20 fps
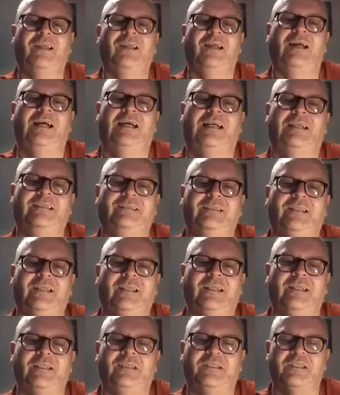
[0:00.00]
and
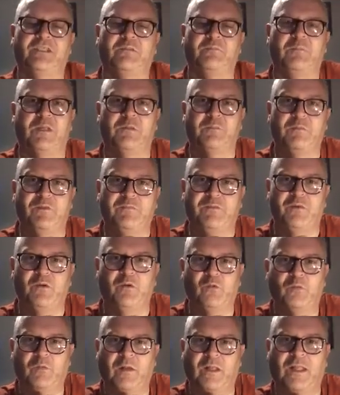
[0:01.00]
it just makes me
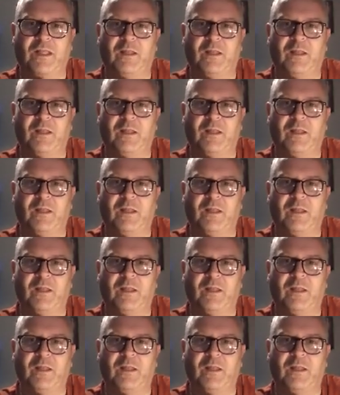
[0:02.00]
feel